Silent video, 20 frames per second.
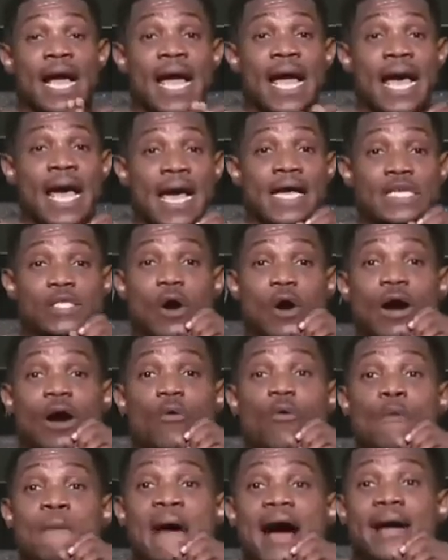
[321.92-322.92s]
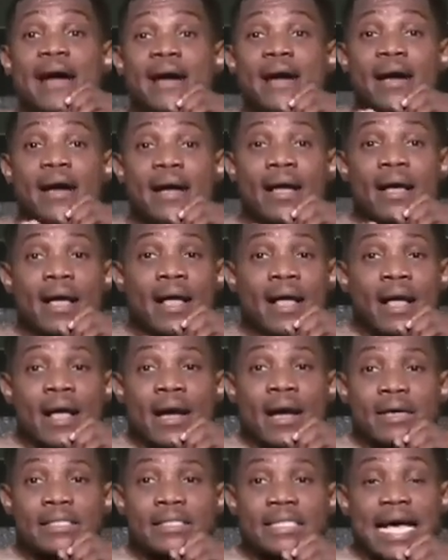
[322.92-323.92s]
he saw a woman
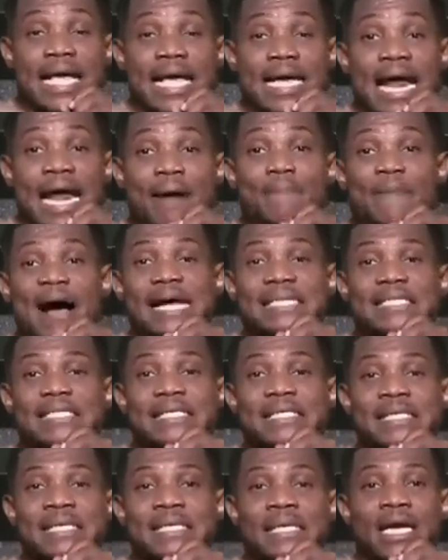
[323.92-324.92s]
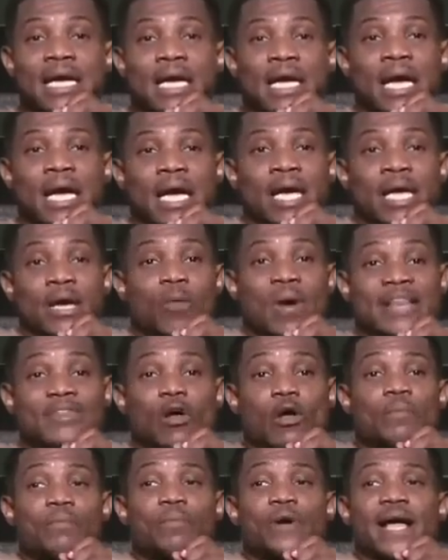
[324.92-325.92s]
taking her bath. He went
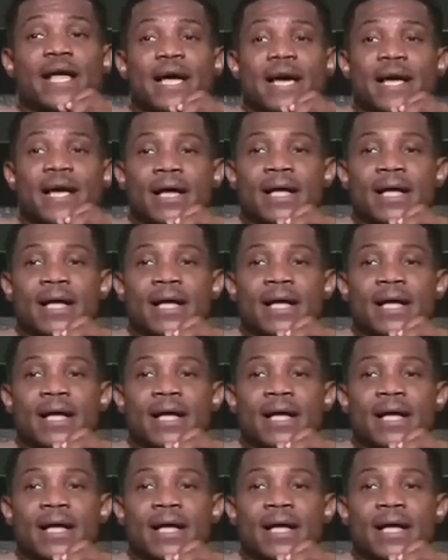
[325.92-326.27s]
on break.